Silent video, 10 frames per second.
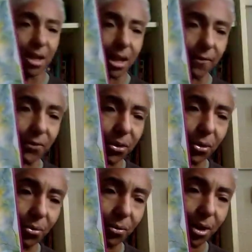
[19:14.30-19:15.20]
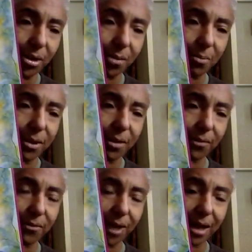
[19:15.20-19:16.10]
If you want to be a
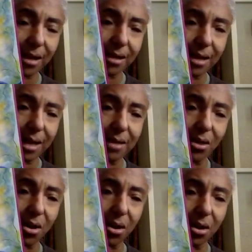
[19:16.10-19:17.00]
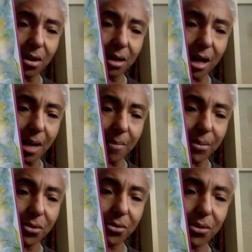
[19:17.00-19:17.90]
friend, it's all up
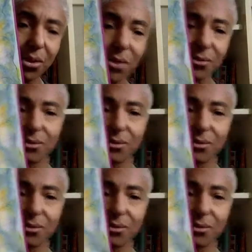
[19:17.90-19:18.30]
to you.